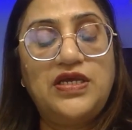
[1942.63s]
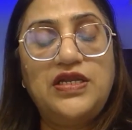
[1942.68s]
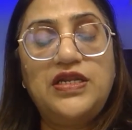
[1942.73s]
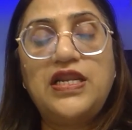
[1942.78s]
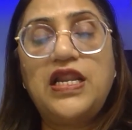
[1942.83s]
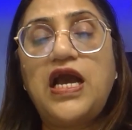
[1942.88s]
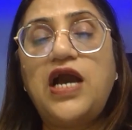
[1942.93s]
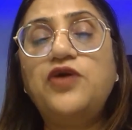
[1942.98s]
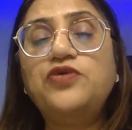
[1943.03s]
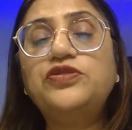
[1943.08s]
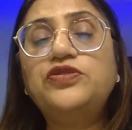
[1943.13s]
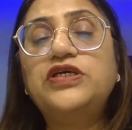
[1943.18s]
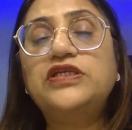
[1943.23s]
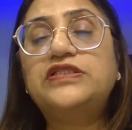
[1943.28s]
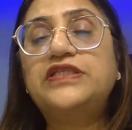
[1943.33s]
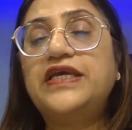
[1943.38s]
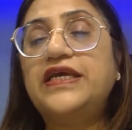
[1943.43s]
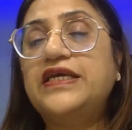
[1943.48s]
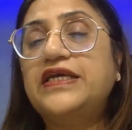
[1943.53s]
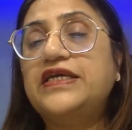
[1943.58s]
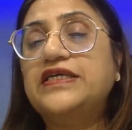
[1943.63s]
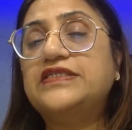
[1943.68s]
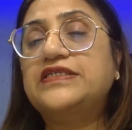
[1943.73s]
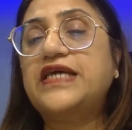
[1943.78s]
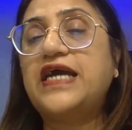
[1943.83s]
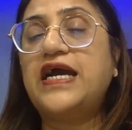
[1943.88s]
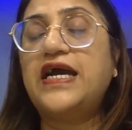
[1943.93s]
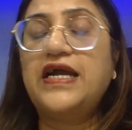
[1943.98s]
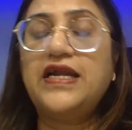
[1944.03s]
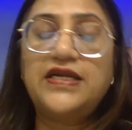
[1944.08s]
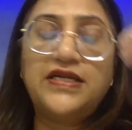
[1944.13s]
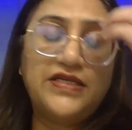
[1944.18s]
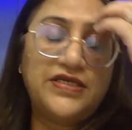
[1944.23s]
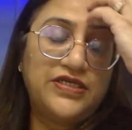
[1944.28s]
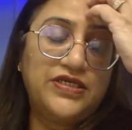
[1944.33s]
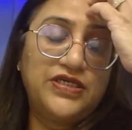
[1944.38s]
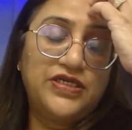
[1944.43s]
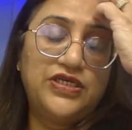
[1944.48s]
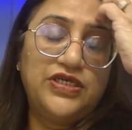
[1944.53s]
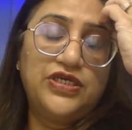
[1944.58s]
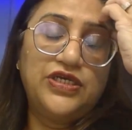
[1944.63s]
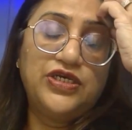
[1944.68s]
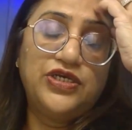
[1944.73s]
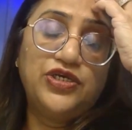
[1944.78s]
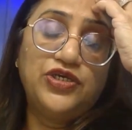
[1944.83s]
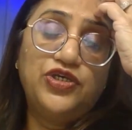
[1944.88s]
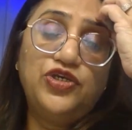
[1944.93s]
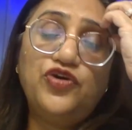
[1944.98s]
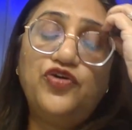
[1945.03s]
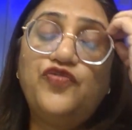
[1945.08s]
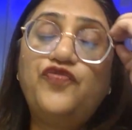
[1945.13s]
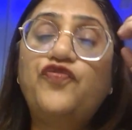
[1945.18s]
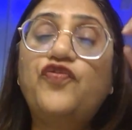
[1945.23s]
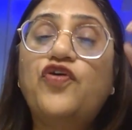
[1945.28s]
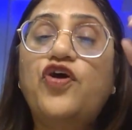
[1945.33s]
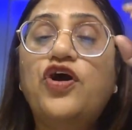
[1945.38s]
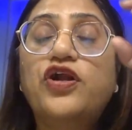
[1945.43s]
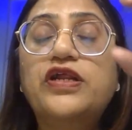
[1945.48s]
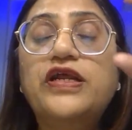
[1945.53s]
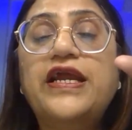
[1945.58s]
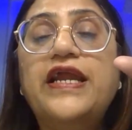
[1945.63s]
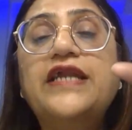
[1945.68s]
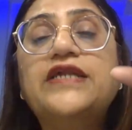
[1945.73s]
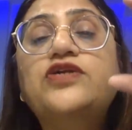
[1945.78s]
Now the thing is that you forget